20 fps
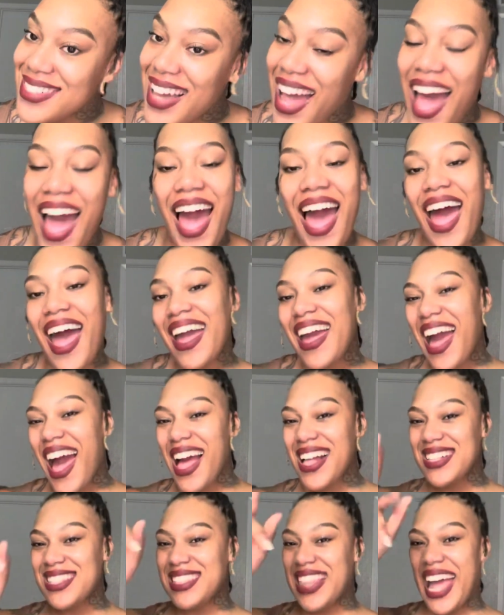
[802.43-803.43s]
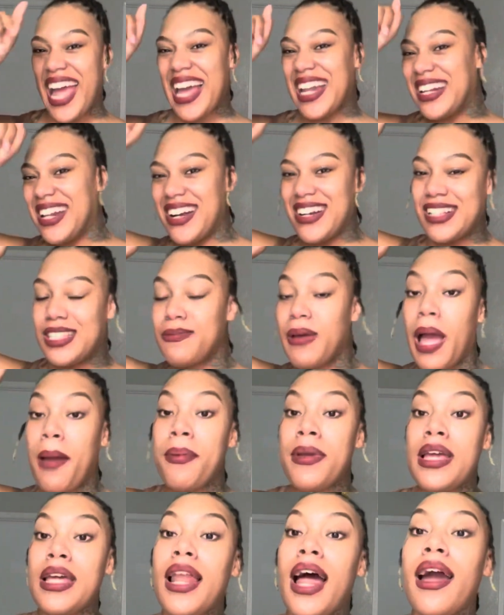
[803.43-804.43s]
I got standards,
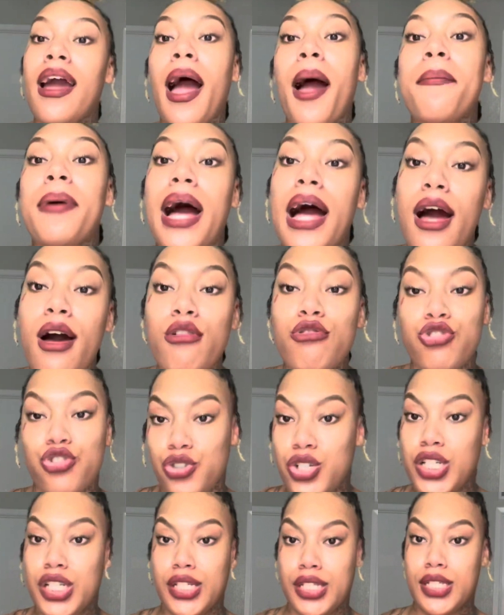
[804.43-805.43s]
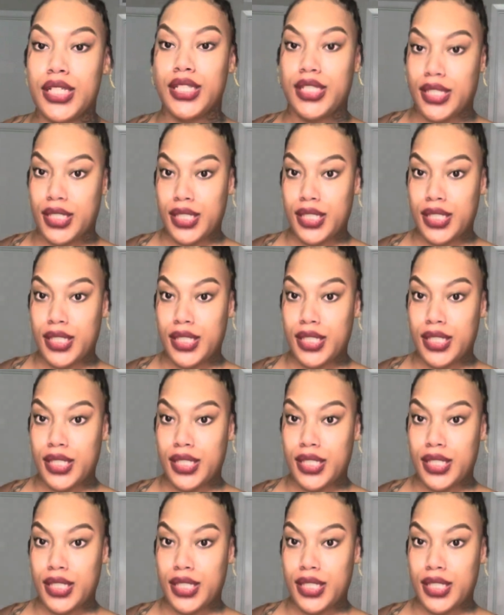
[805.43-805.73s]
baby, and I got boundaries.